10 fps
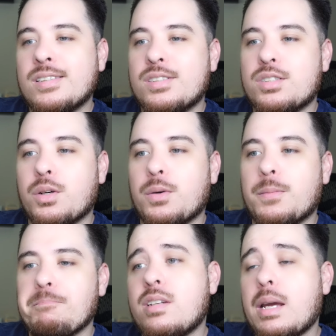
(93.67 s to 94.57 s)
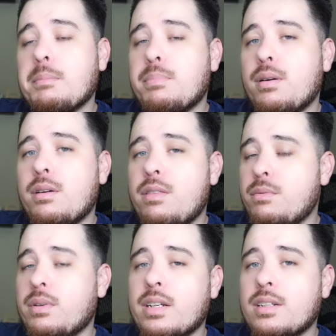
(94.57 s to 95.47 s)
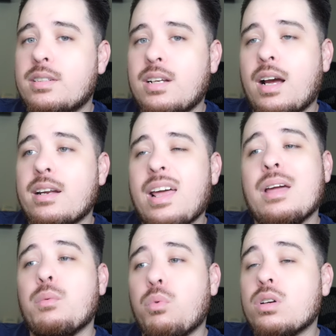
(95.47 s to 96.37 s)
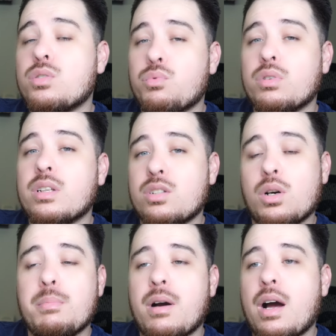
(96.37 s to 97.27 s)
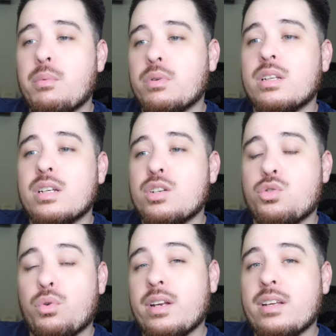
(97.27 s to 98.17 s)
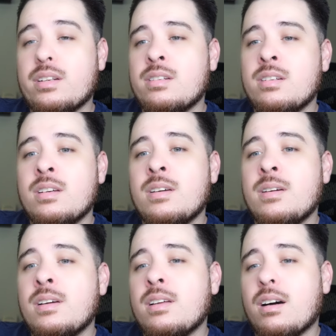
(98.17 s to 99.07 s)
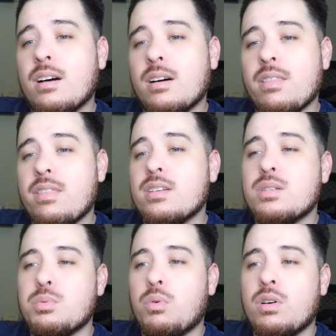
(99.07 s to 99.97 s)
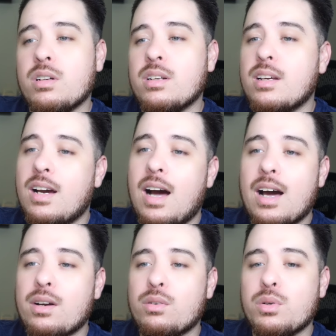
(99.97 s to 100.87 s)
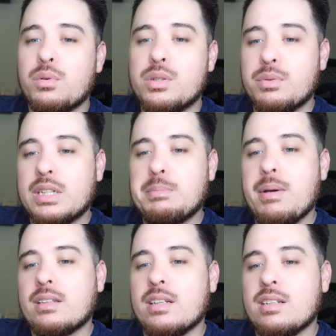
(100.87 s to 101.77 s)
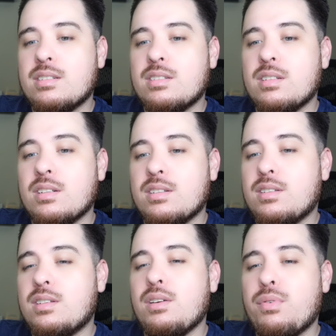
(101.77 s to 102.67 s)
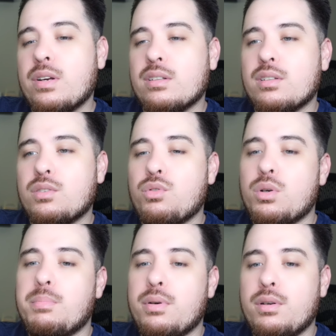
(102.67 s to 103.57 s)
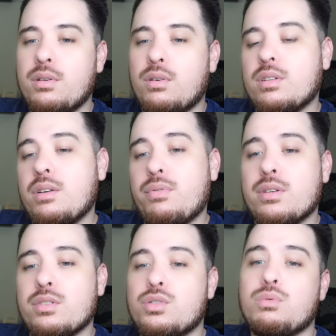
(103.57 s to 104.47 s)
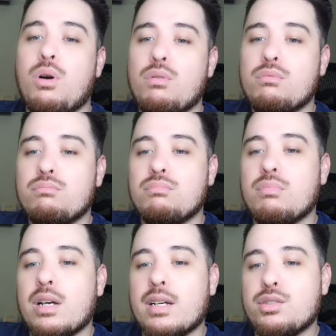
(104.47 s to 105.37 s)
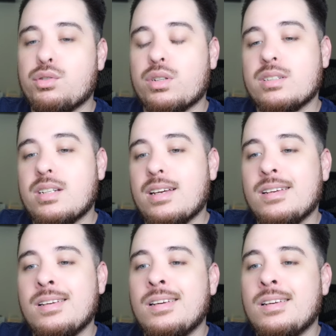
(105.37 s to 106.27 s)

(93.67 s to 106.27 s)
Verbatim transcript: So tape three side A was really dope. I really enjoyed it. Uh, this one, I don't know what to expect. It's a different group, or different duo, I guess you can say.